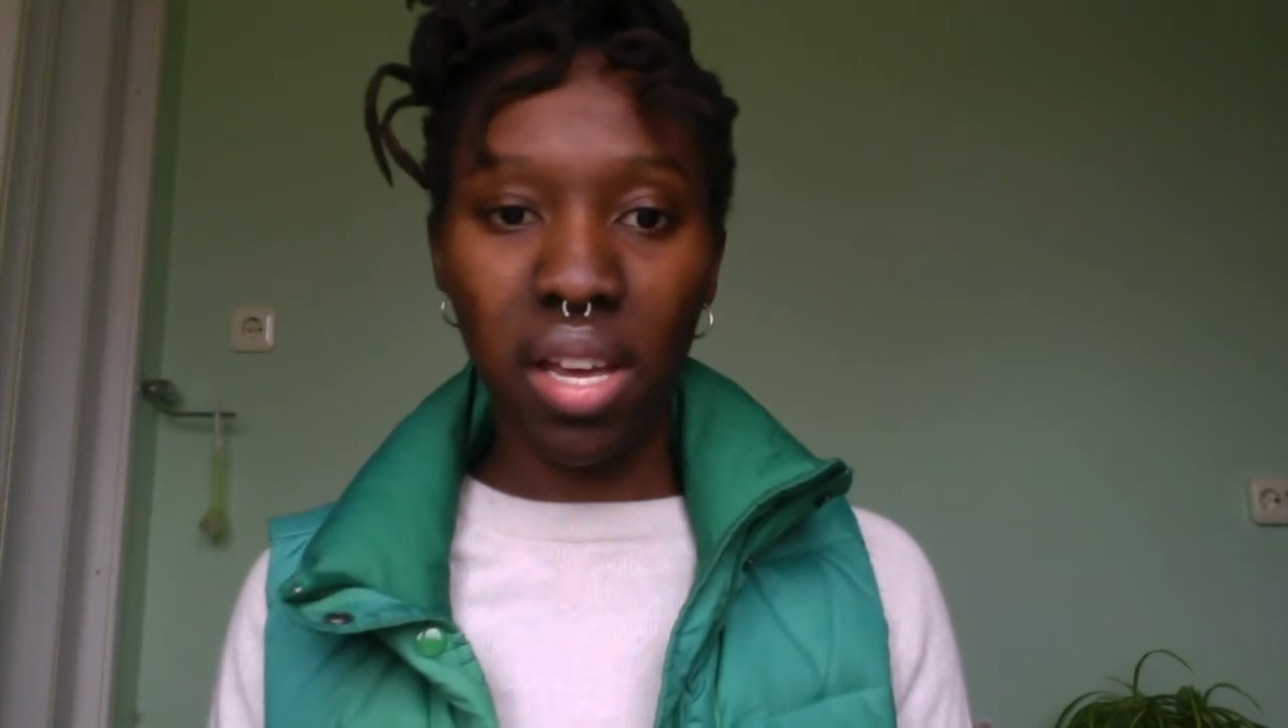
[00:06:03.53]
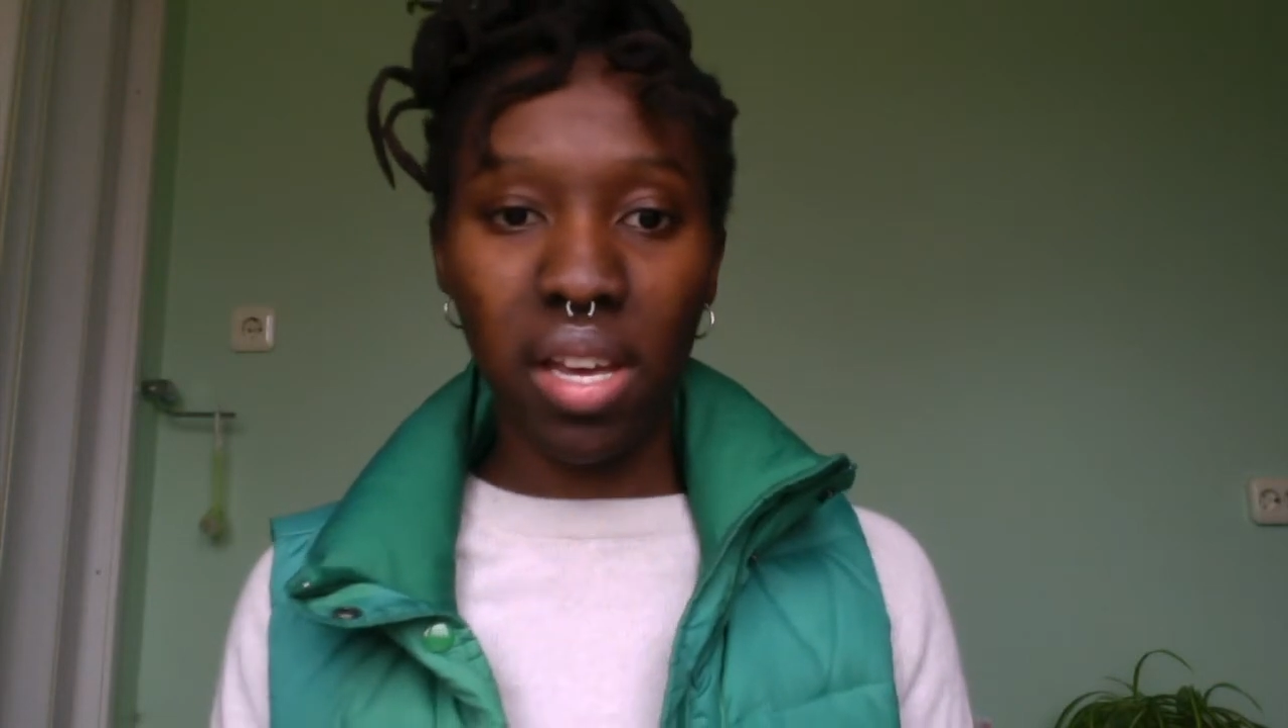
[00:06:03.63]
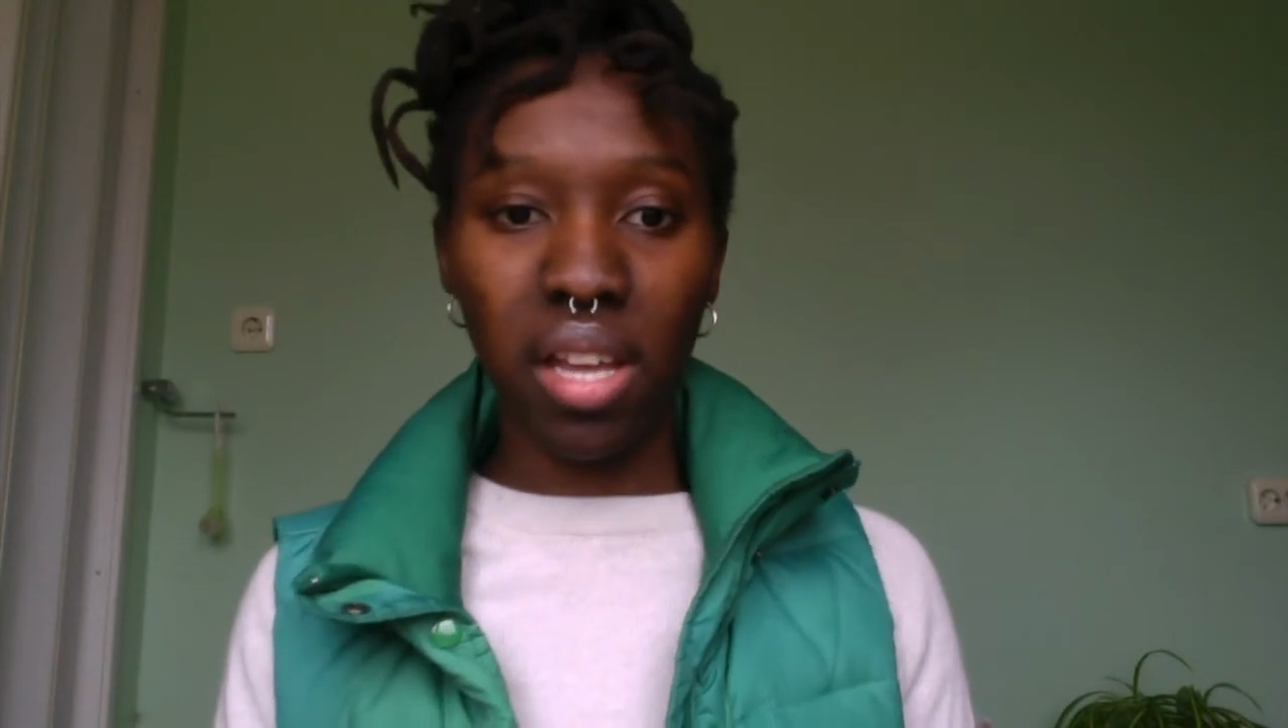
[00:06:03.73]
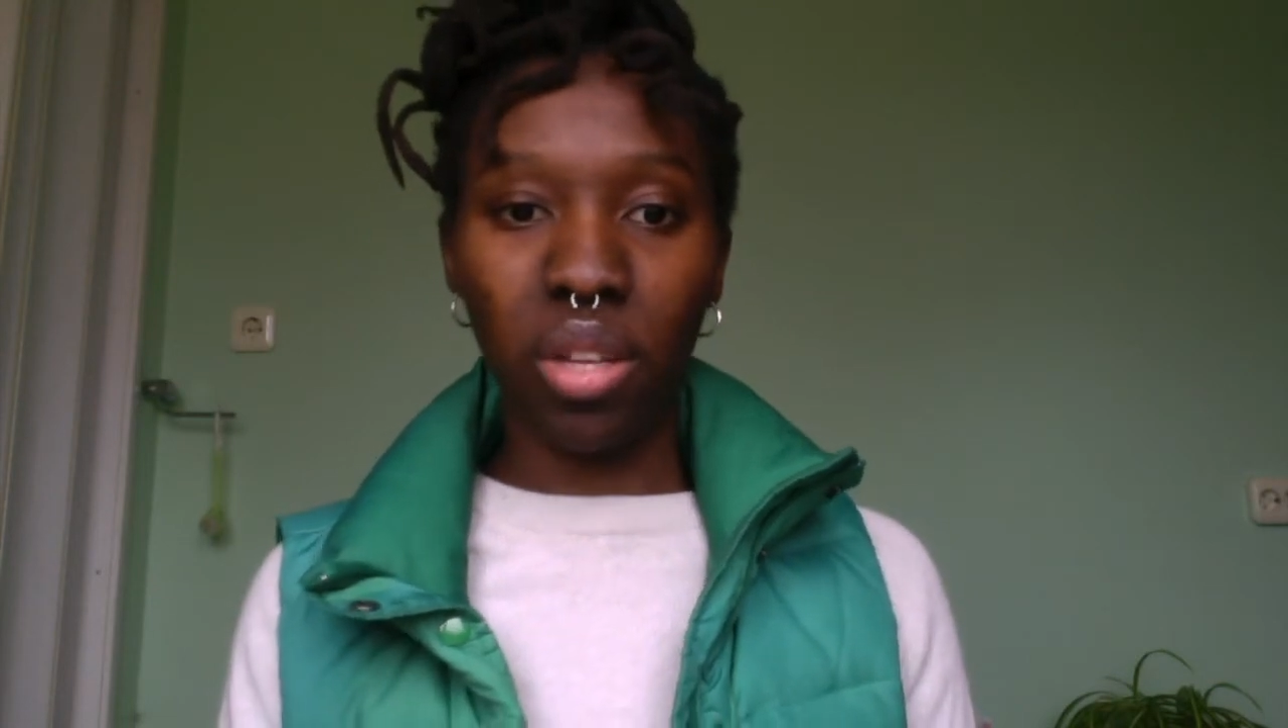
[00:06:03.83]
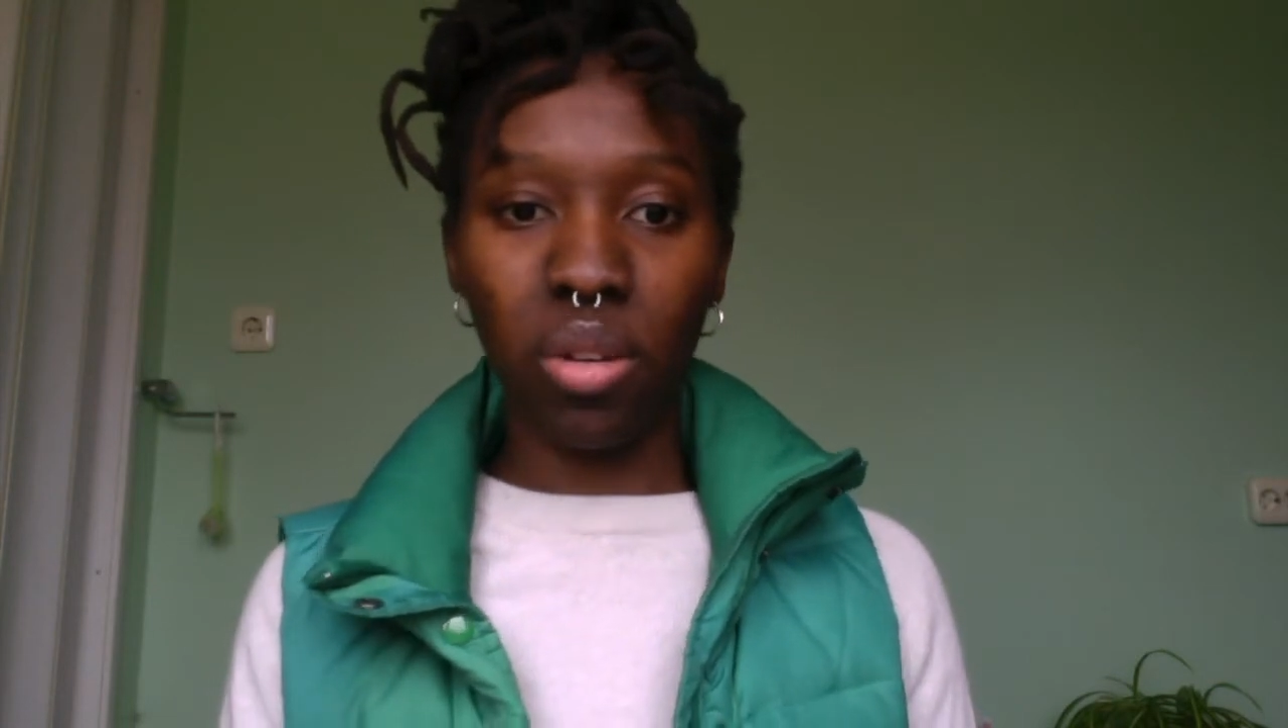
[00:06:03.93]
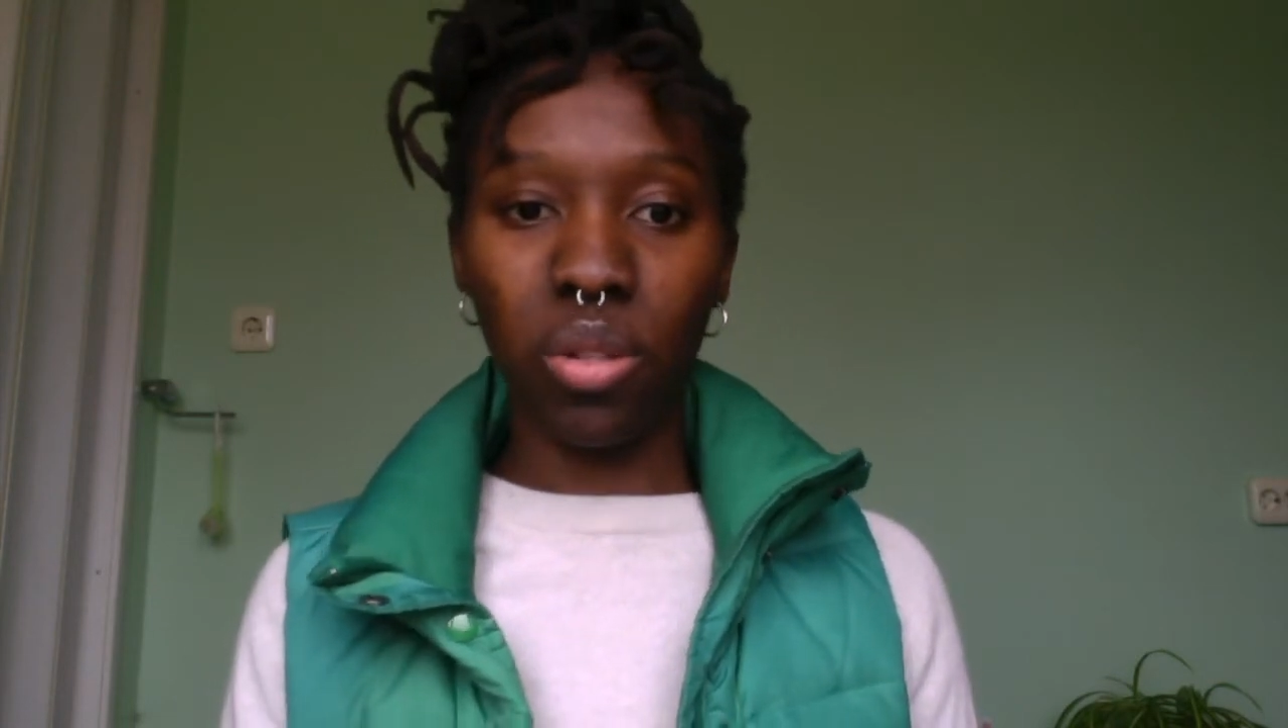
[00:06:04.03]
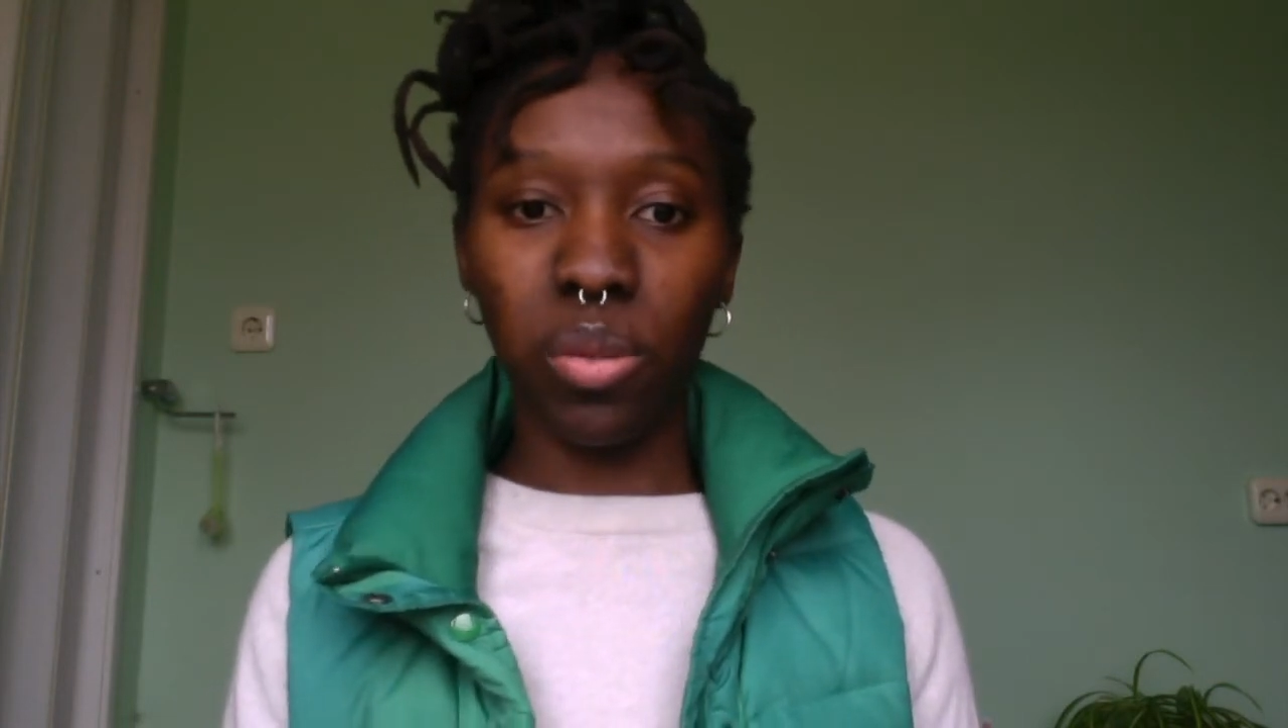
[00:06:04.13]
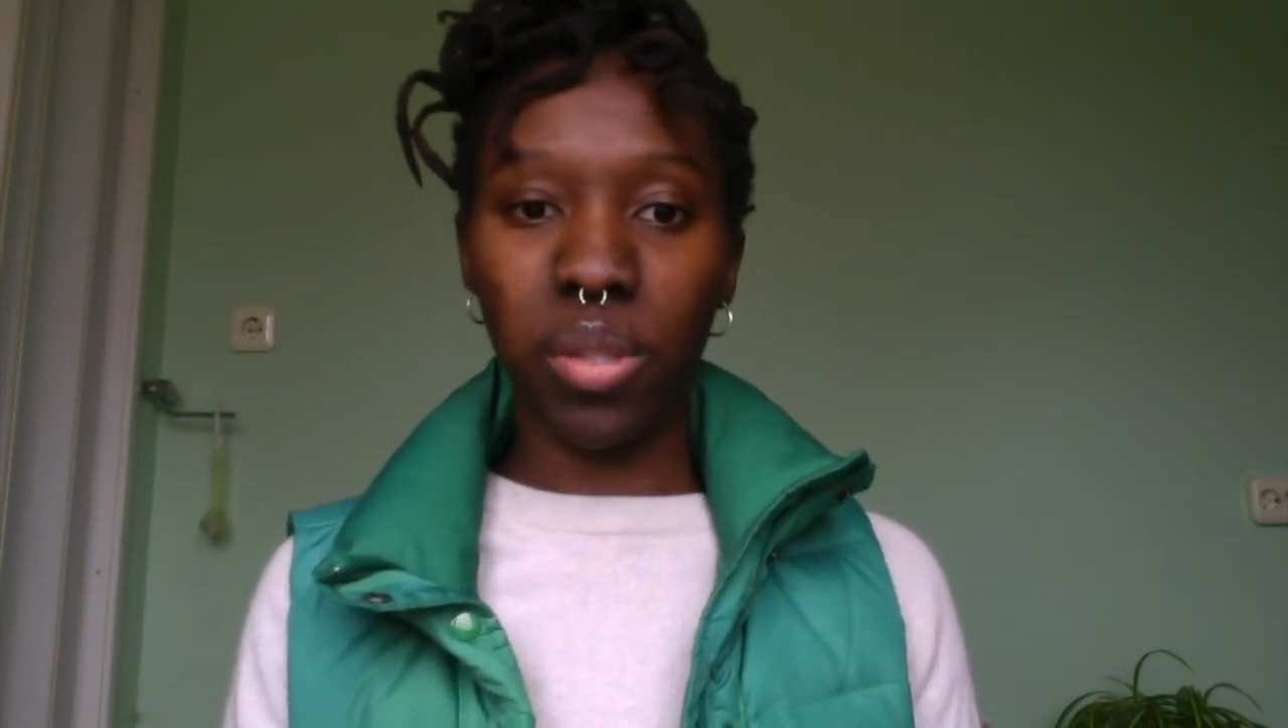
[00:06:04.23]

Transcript: and all those